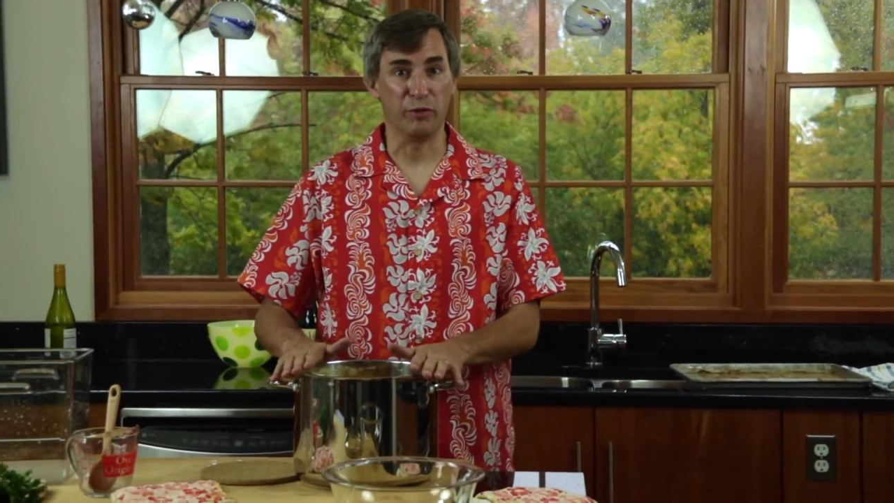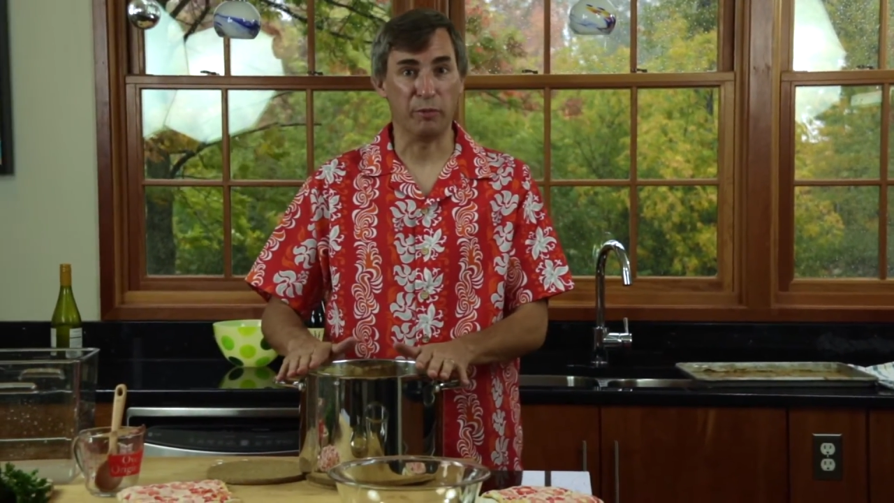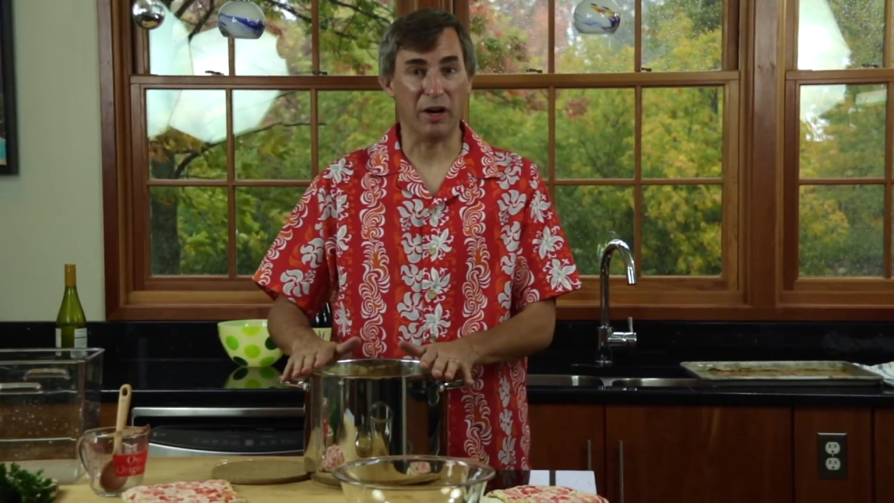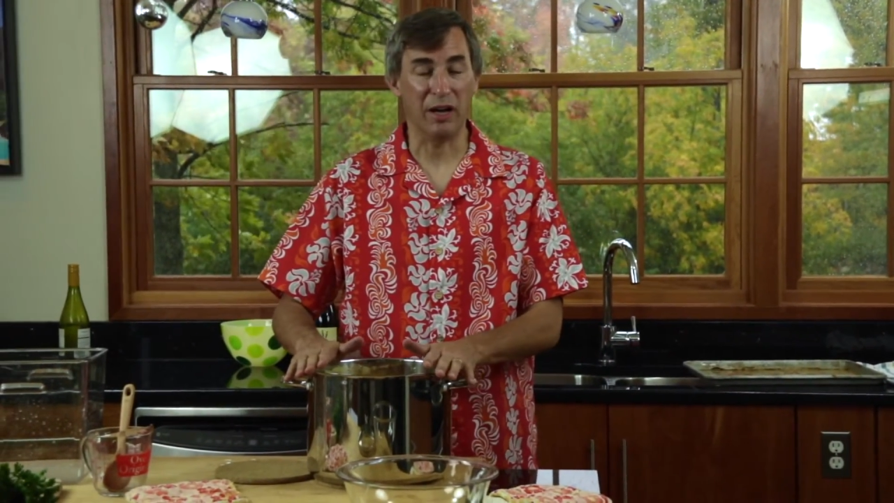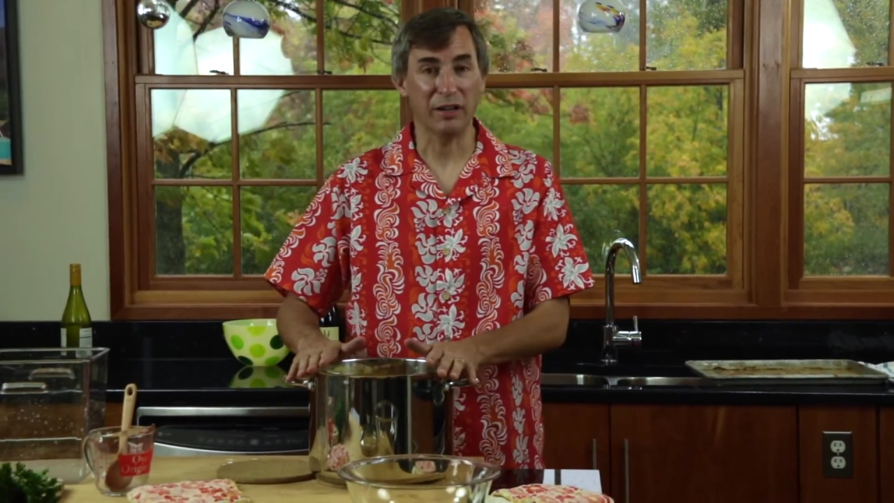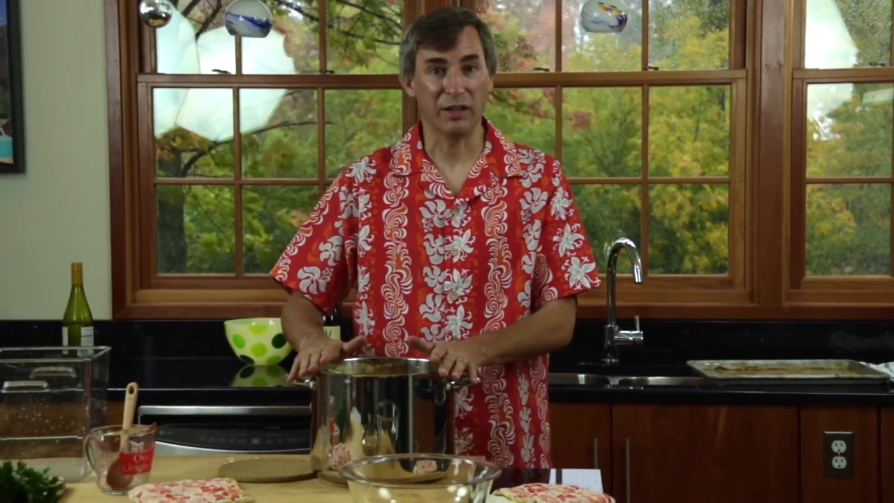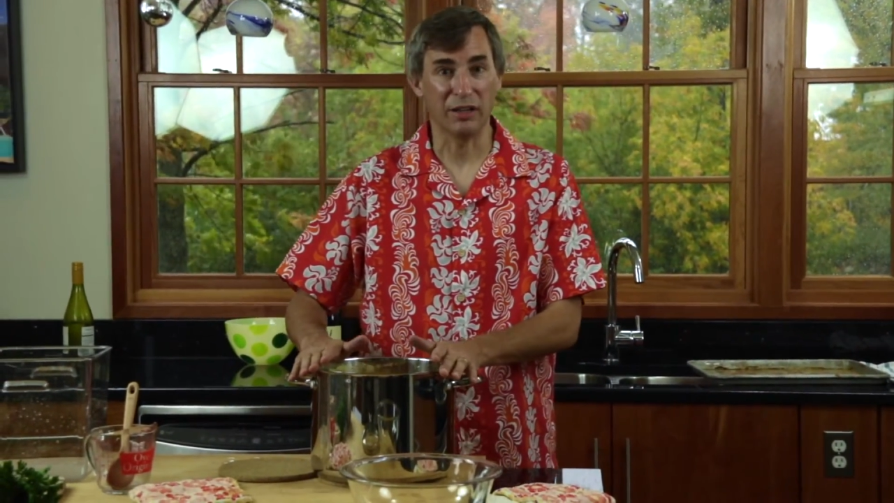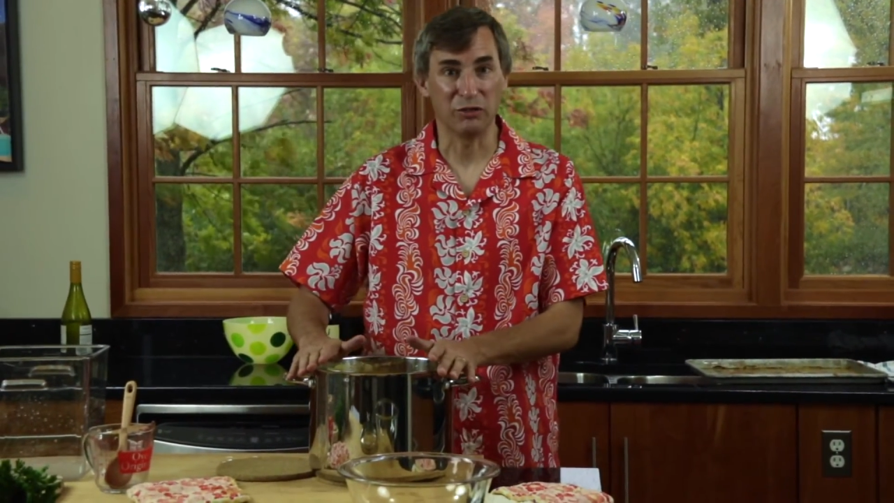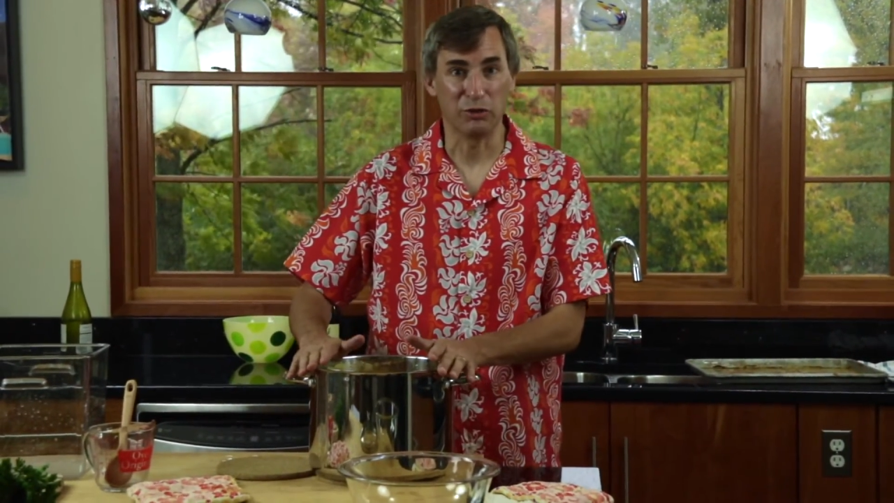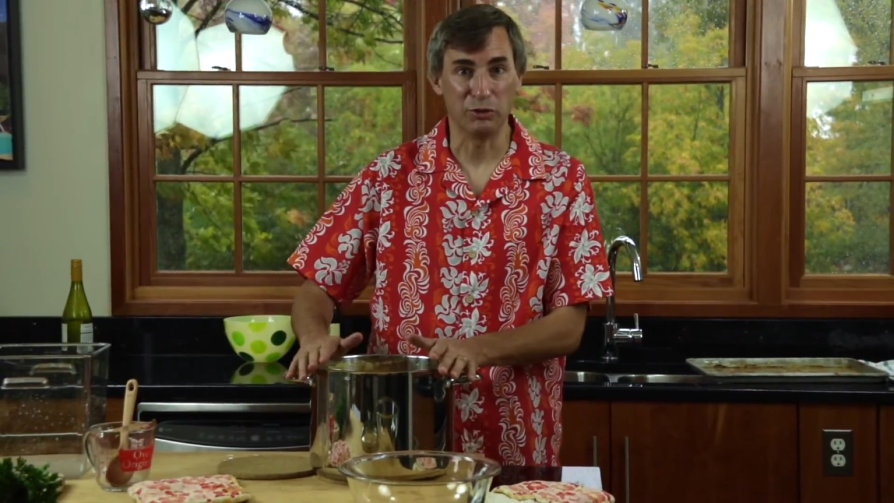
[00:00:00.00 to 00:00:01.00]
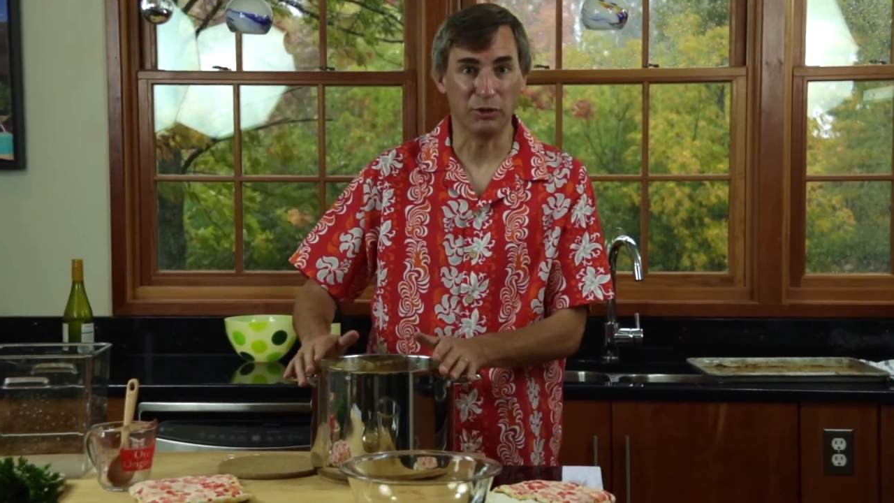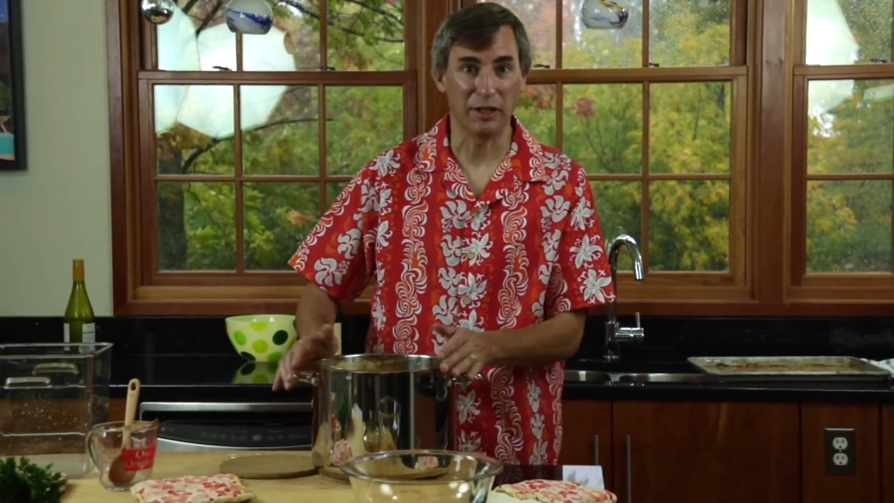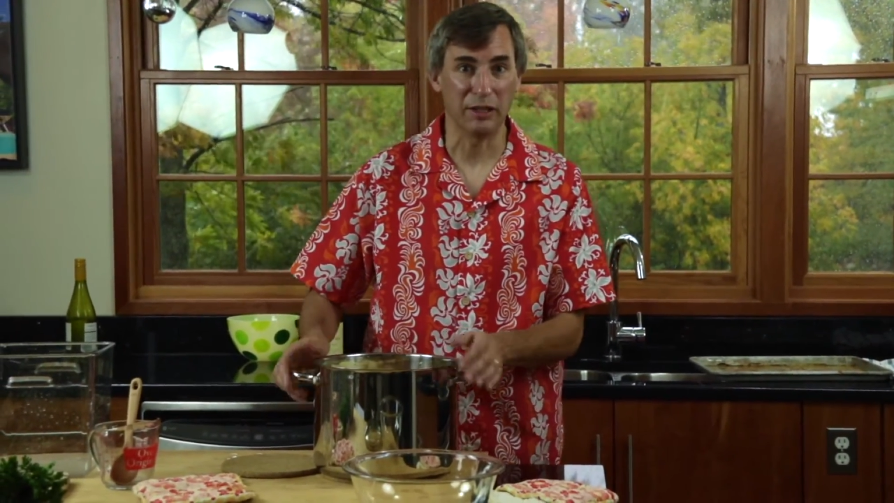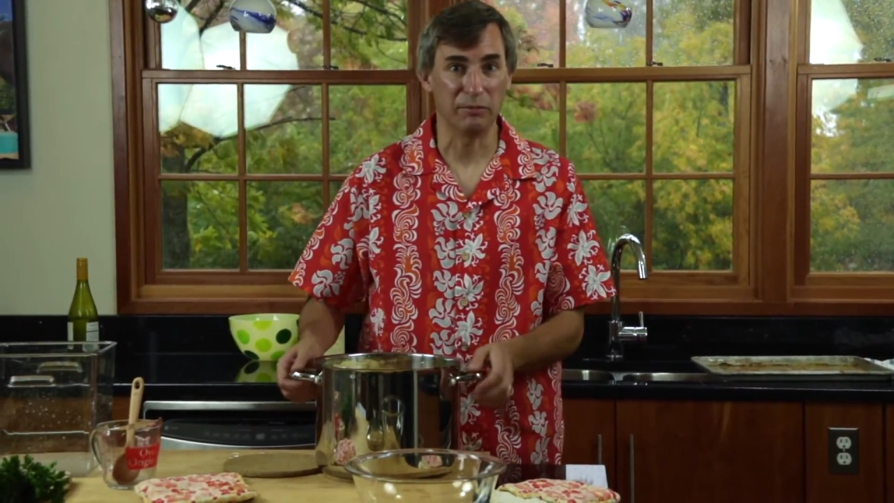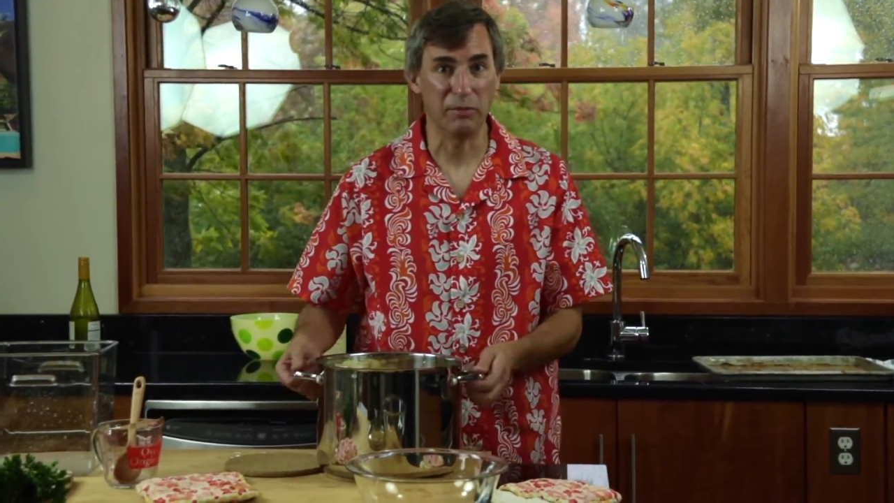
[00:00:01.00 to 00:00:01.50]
the pot onto a